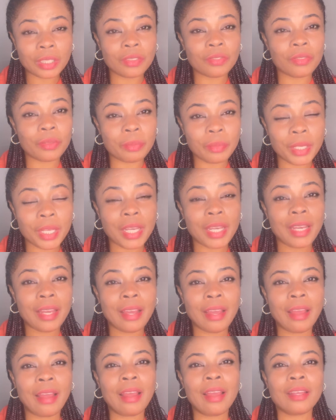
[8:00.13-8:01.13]
for me,
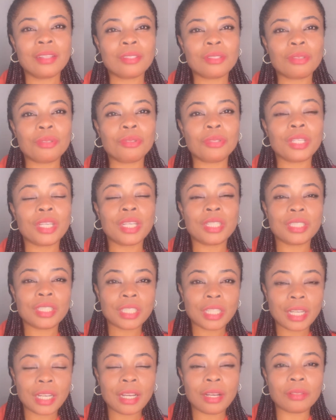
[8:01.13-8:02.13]
so you can
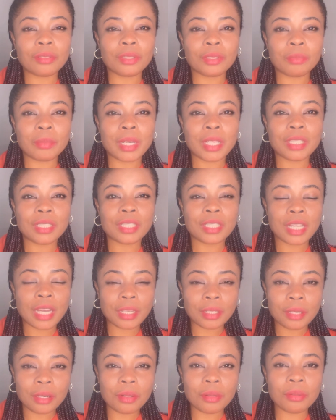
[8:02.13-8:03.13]
check out my
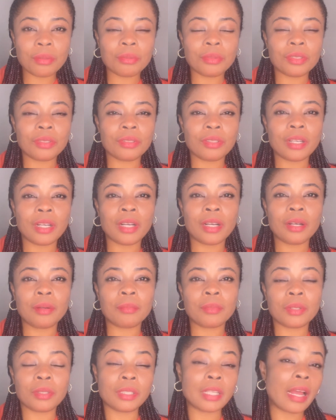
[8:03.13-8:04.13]
channel,
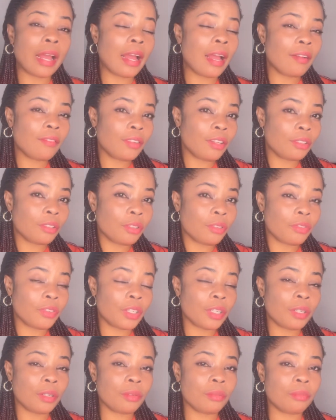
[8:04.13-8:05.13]
because I have a lot
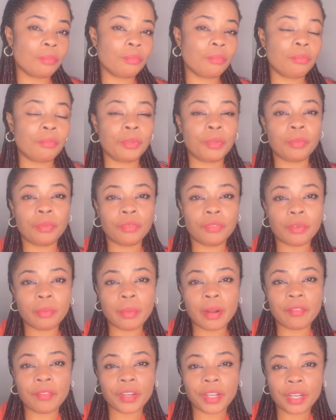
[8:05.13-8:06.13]
of people
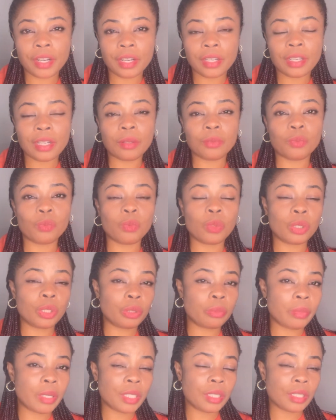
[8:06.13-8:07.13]
from Africa that
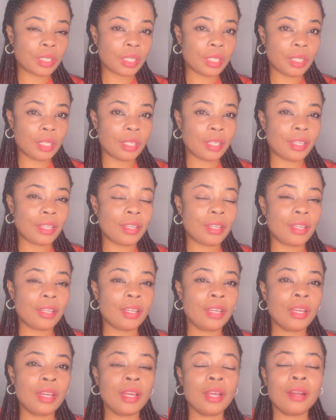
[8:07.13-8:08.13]
watch my skincare
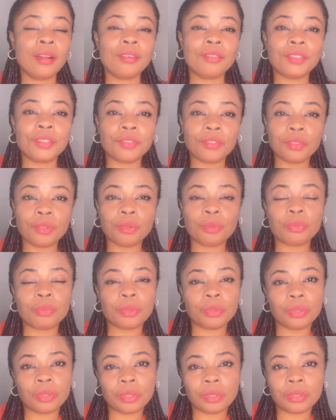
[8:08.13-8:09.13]
review
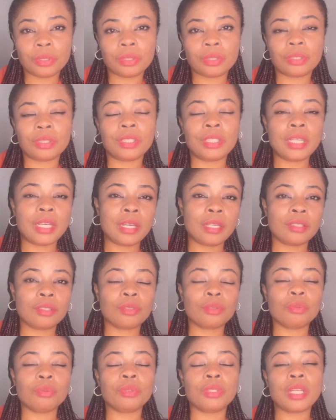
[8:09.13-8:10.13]
products. Yeah,
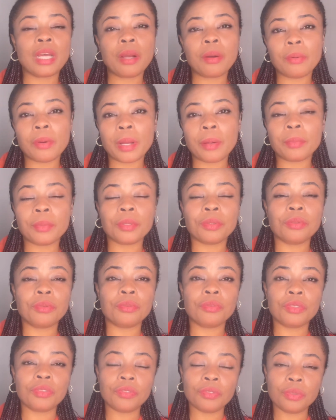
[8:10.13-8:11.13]
so now I'm going
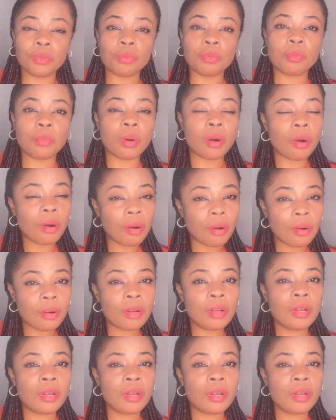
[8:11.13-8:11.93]
to review more